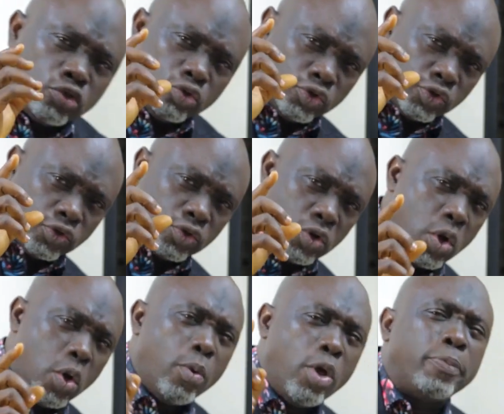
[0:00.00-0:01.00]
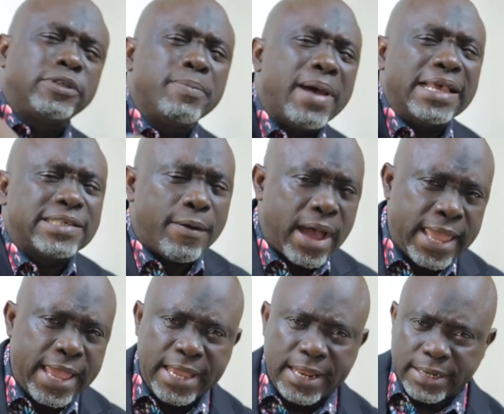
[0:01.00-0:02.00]
use we optimize our
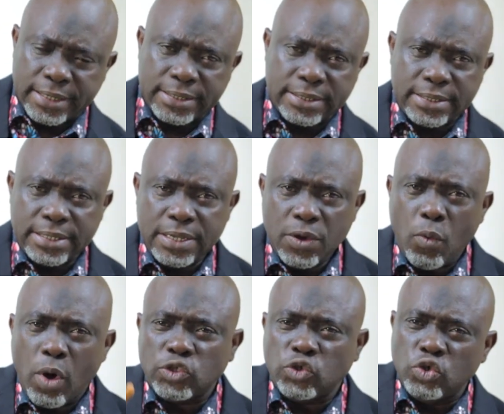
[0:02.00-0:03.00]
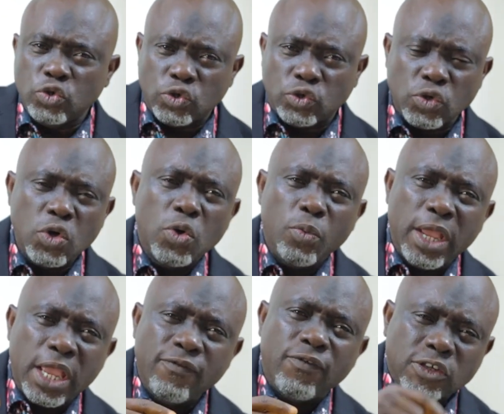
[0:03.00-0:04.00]
gain, what use
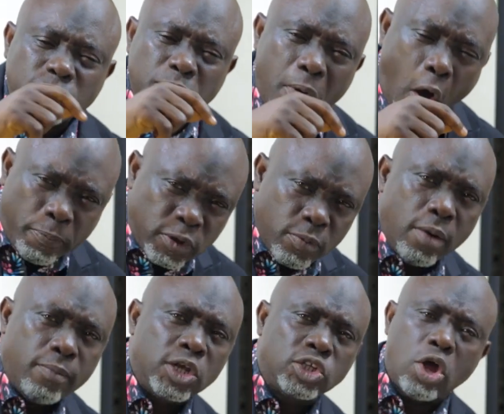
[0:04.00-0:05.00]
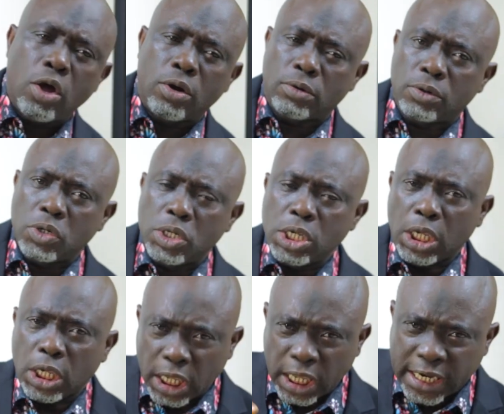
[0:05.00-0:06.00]
will give us optimum return
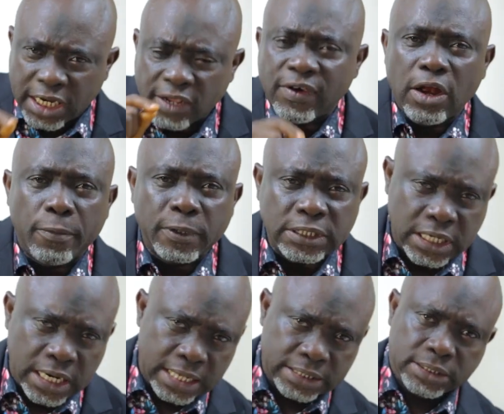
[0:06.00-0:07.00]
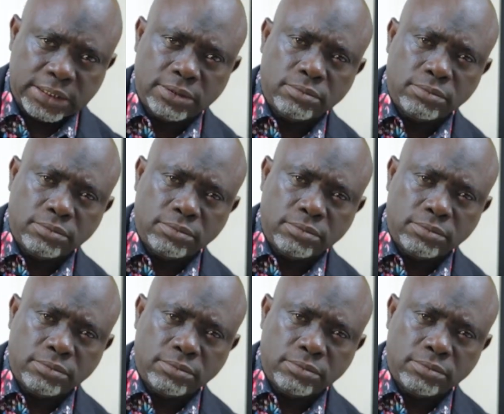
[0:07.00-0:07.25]
in developing the land.